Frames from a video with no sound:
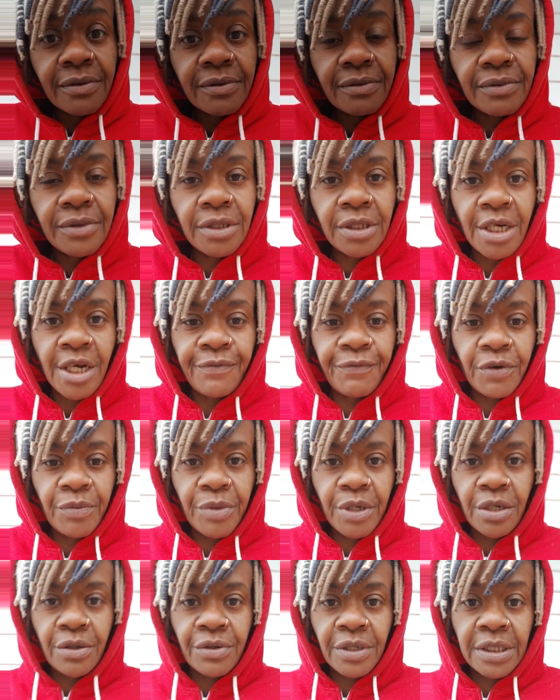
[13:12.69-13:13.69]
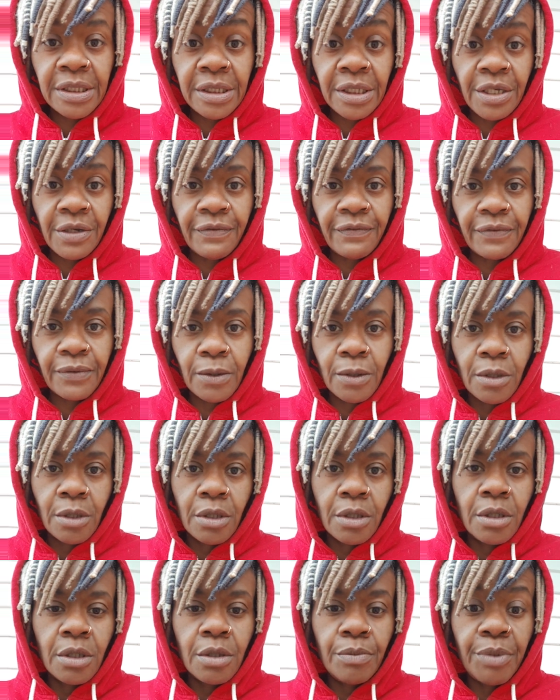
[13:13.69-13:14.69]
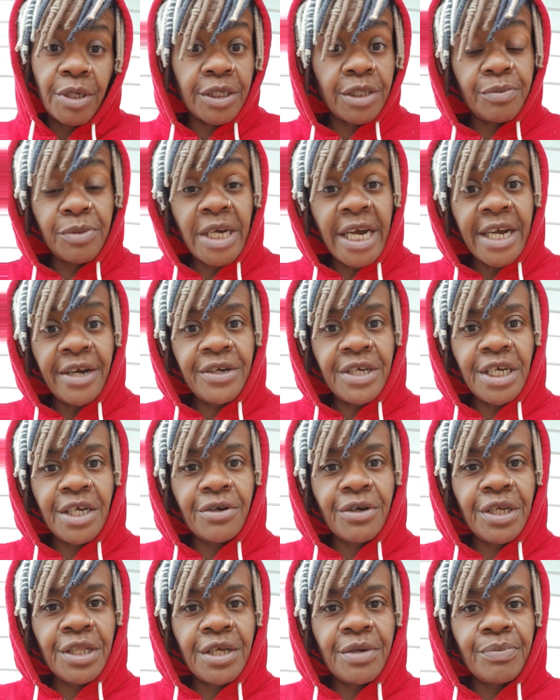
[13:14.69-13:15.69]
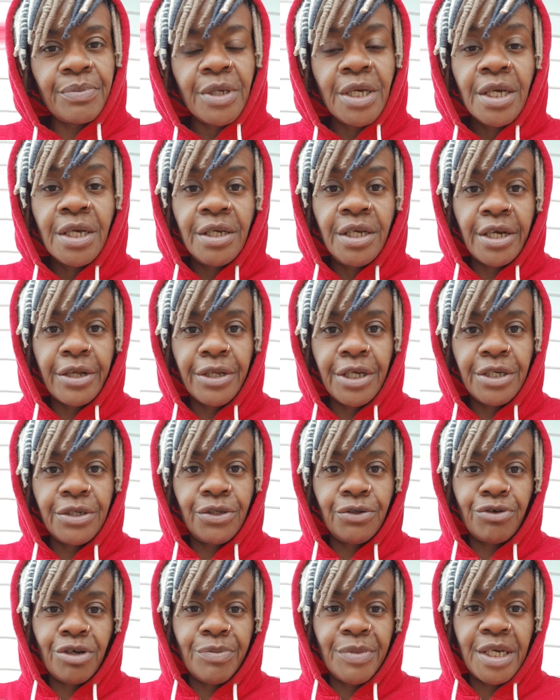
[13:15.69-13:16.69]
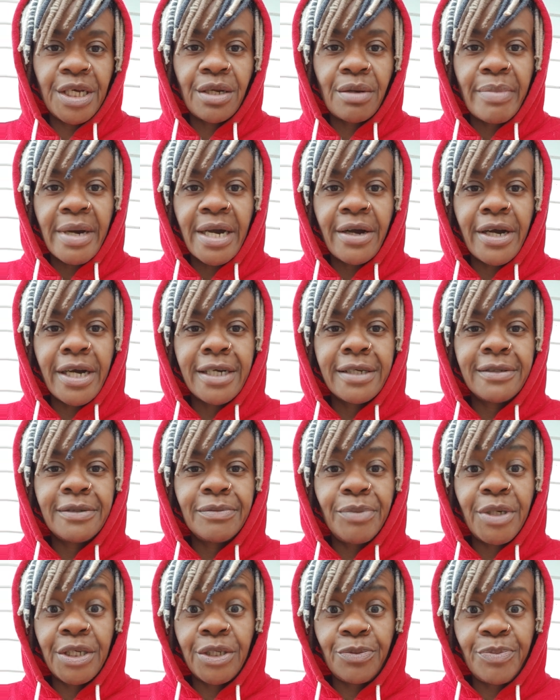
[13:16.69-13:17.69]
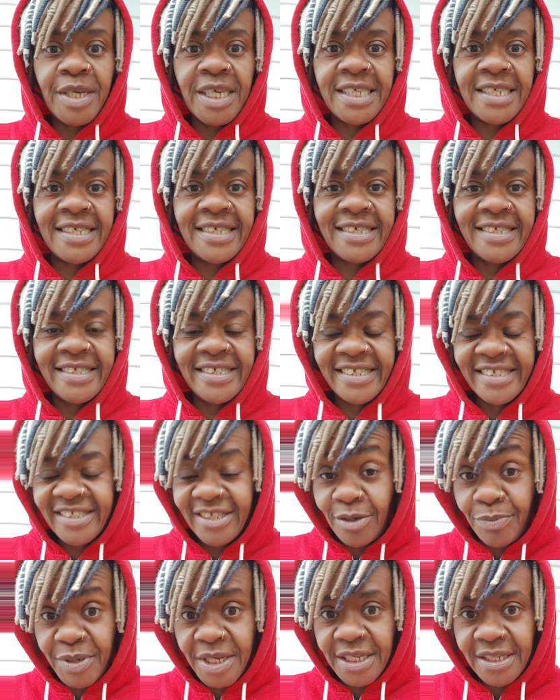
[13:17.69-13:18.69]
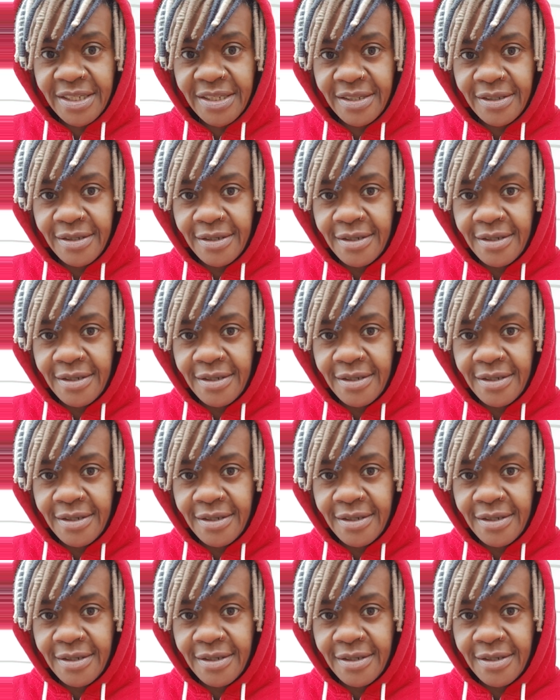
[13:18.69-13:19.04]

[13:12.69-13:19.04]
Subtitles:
it's time for me to receive. Because I'm tired of hearing them yelling and screaming in the background because they're pissed. They're pissed.